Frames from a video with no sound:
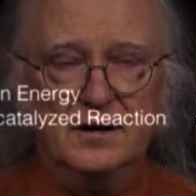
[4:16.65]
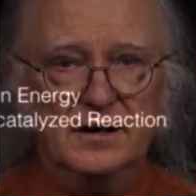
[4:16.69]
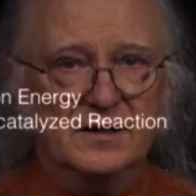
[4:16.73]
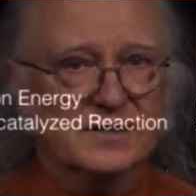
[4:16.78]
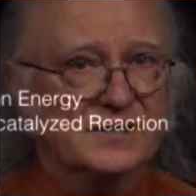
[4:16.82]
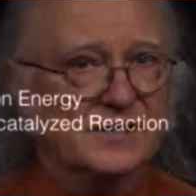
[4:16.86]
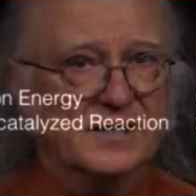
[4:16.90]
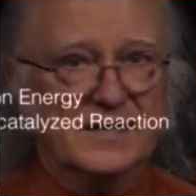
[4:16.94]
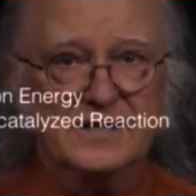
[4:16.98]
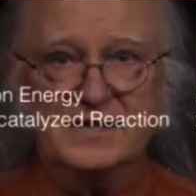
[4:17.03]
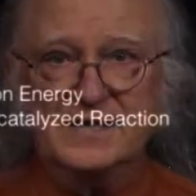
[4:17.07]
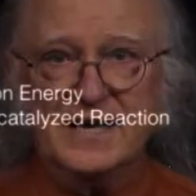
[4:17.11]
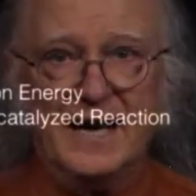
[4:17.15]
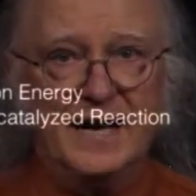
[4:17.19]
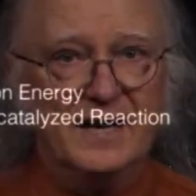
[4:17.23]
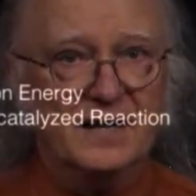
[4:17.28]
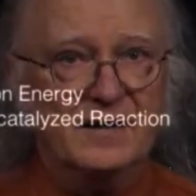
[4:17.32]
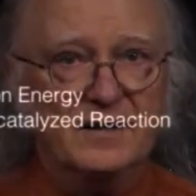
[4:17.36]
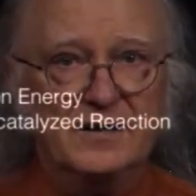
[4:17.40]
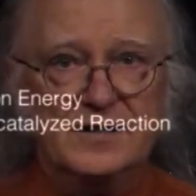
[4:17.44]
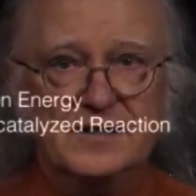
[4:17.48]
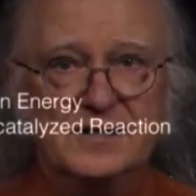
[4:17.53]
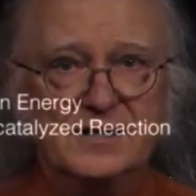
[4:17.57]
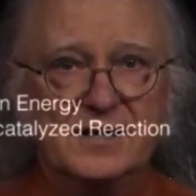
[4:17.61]
is
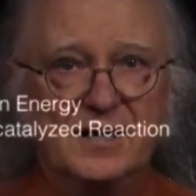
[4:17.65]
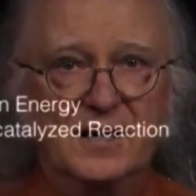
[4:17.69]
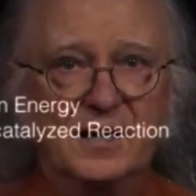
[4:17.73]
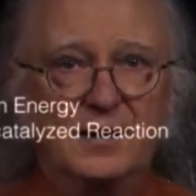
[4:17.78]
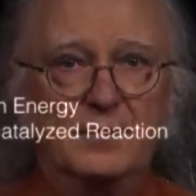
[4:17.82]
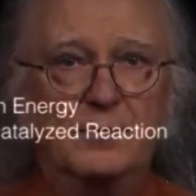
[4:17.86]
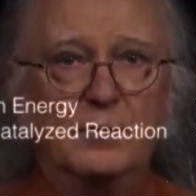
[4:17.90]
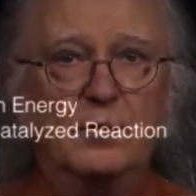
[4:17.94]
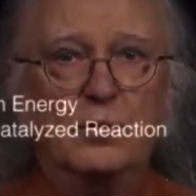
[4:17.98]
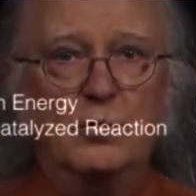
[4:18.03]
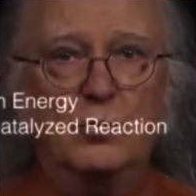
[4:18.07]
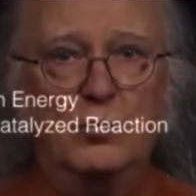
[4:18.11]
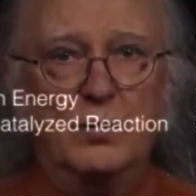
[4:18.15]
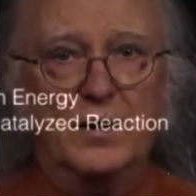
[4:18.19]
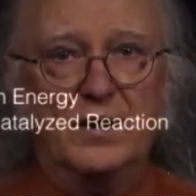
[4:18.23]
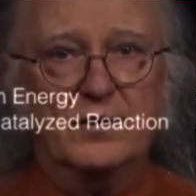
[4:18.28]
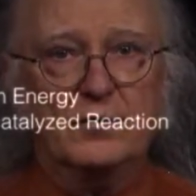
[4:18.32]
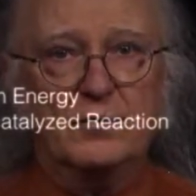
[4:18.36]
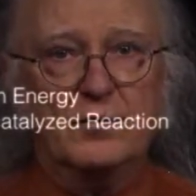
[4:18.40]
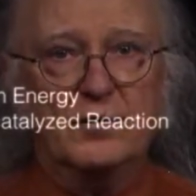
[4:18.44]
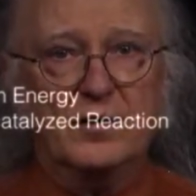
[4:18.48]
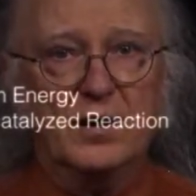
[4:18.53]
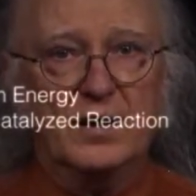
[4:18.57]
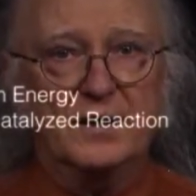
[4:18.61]
exactly the same
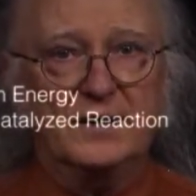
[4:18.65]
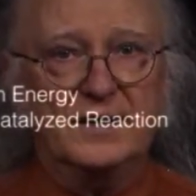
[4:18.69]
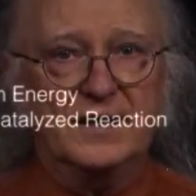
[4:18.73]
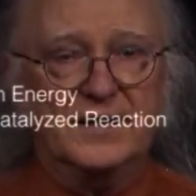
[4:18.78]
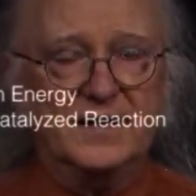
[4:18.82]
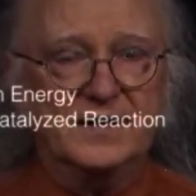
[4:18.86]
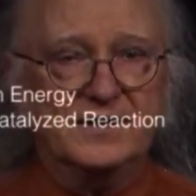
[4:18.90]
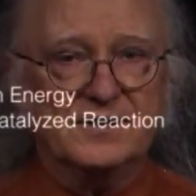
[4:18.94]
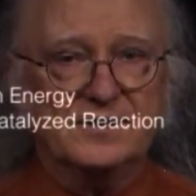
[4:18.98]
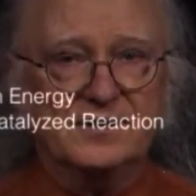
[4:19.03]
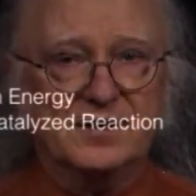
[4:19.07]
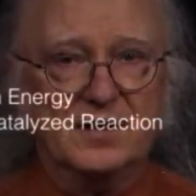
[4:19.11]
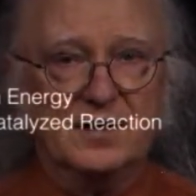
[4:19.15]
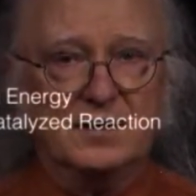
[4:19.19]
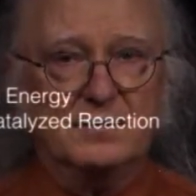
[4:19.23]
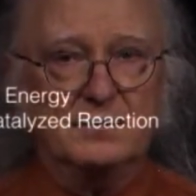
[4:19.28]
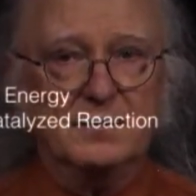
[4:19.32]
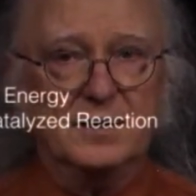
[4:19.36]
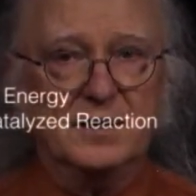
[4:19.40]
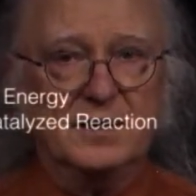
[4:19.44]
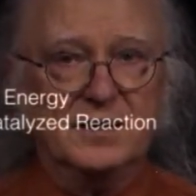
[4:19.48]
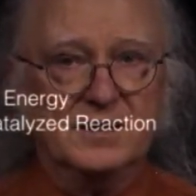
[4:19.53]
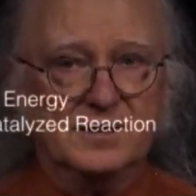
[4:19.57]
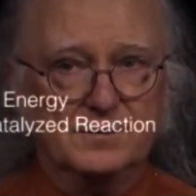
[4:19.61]
whether or not the enzyme
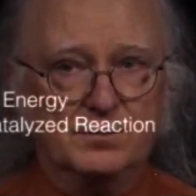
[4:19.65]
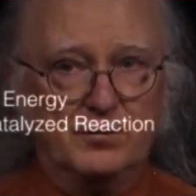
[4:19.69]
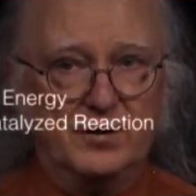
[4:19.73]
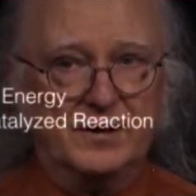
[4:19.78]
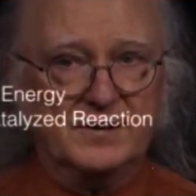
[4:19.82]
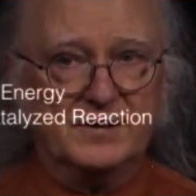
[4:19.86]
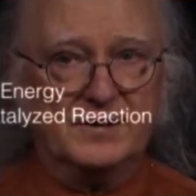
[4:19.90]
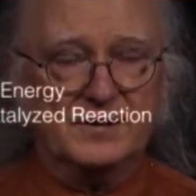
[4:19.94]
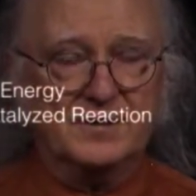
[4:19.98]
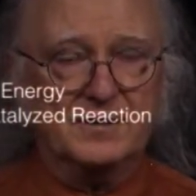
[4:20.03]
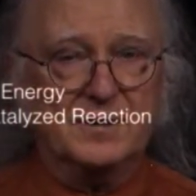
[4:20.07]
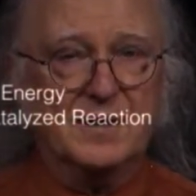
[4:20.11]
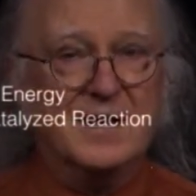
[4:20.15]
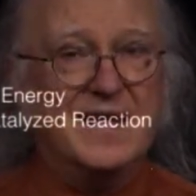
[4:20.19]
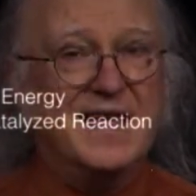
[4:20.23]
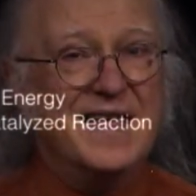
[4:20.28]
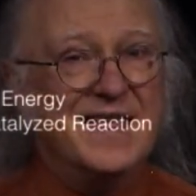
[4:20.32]
is present.